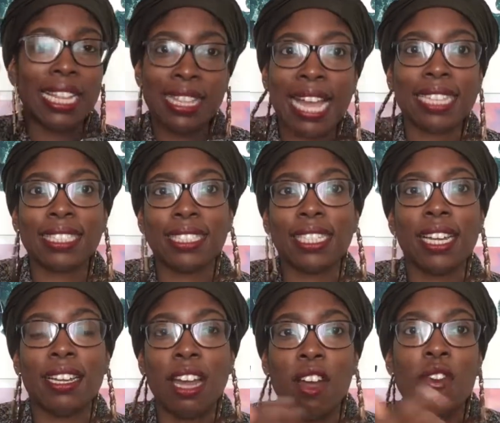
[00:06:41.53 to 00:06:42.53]
That's
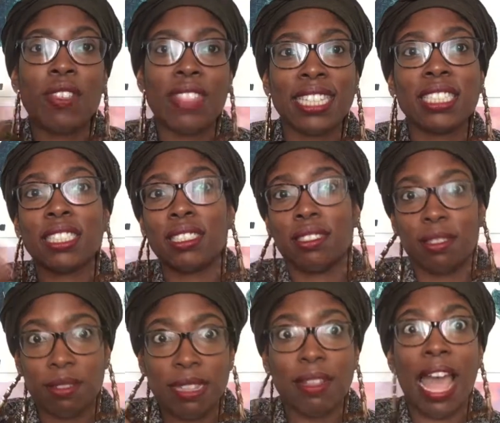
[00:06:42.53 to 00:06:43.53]

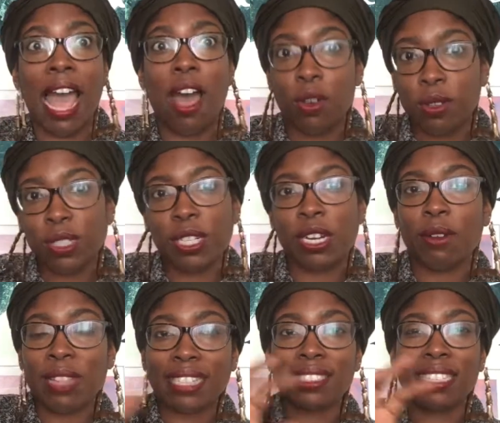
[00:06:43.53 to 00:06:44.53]
how, you know,
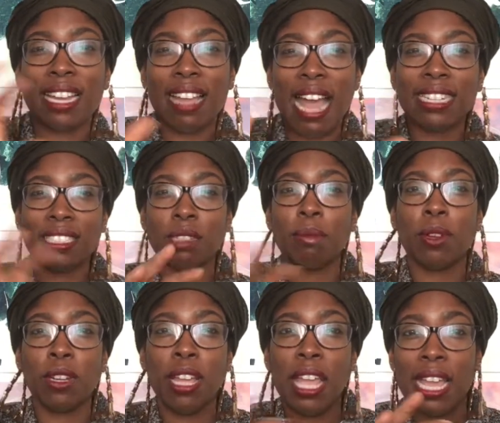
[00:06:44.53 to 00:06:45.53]
that's that kind of symbol,